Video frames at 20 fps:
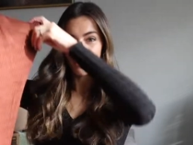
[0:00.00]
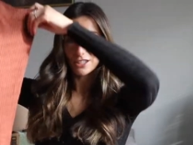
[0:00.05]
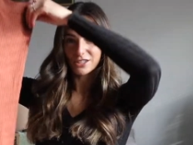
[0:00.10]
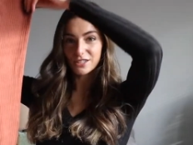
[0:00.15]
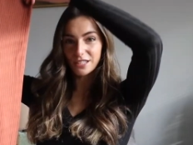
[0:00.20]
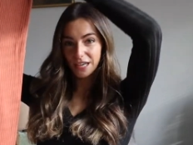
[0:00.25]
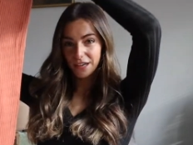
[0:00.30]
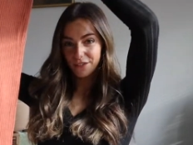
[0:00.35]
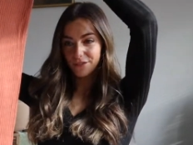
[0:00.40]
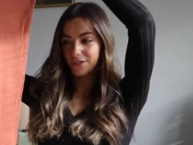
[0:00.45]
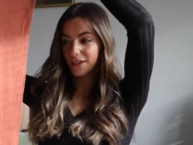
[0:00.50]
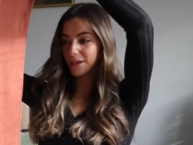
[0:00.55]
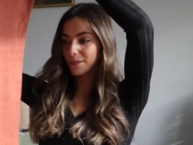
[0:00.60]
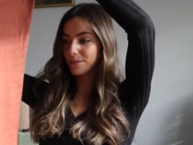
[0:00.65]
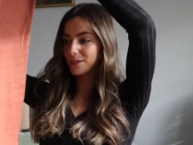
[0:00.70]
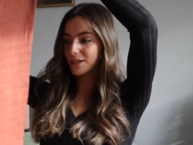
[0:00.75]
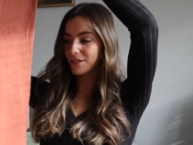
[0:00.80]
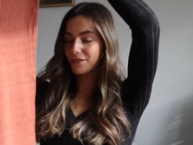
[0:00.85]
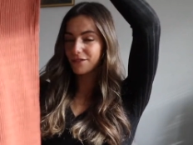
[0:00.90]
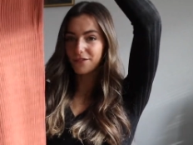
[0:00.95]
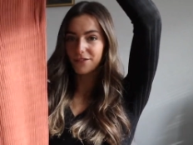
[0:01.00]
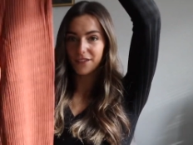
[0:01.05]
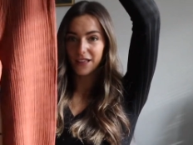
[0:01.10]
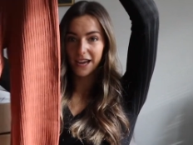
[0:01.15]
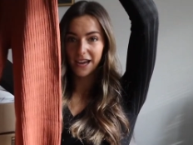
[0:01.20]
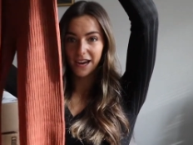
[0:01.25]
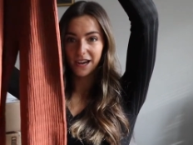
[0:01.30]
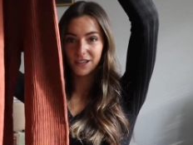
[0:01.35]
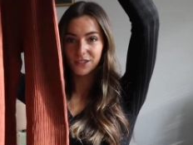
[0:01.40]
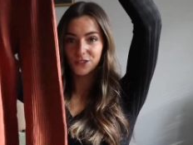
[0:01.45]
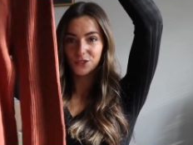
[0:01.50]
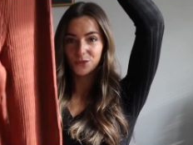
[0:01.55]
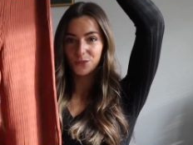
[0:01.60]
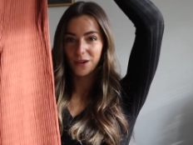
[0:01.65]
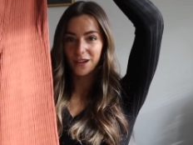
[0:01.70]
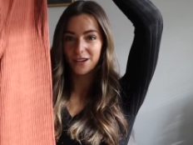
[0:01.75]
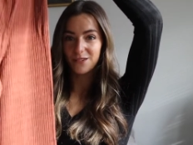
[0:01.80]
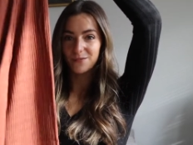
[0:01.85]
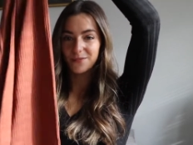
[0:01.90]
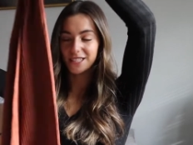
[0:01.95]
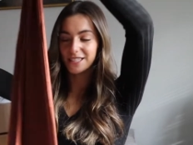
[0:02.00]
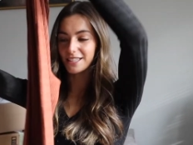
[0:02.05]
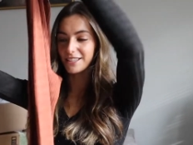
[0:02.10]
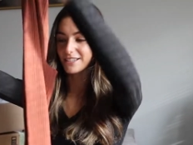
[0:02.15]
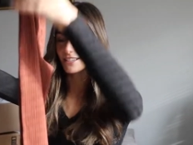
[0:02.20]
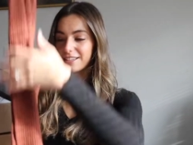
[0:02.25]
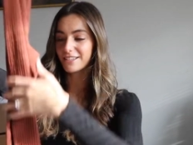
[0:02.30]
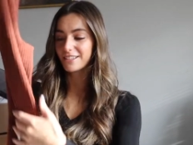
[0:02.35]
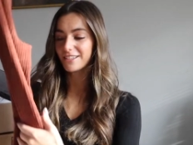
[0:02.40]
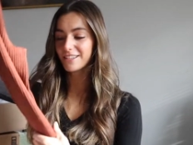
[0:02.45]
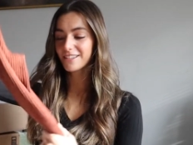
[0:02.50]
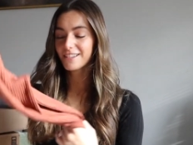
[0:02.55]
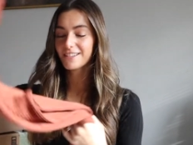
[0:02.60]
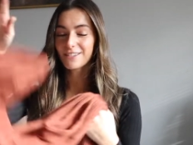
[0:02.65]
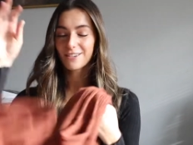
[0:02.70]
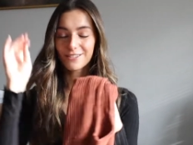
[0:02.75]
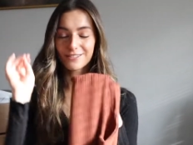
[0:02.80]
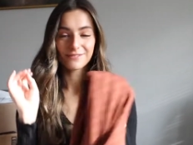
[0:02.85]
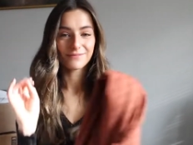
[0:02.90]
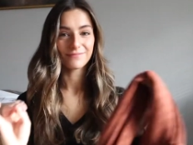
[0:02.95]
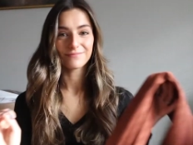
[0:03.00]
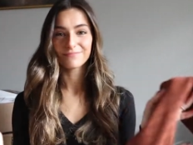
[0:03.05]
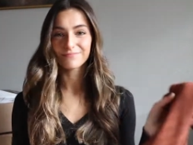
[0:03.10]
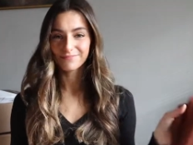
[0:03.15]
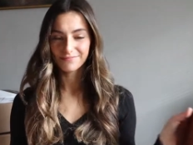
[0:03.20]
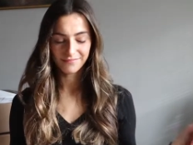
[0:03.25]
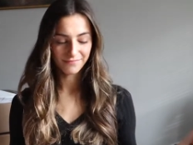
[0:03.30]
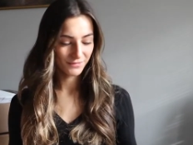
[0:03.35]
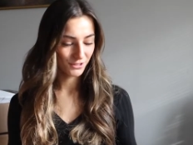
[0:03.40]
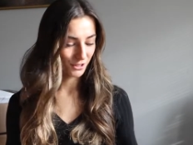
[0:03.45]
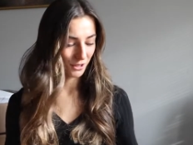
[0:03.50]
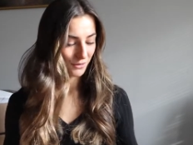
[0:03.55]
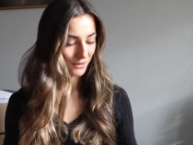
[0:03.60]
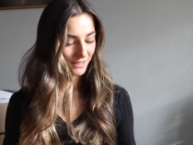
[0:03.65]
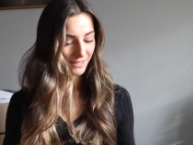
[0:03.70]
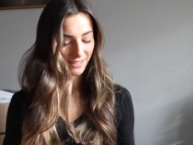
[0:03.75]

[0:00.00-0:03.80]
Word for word: are just a ribbed flare sweater material. So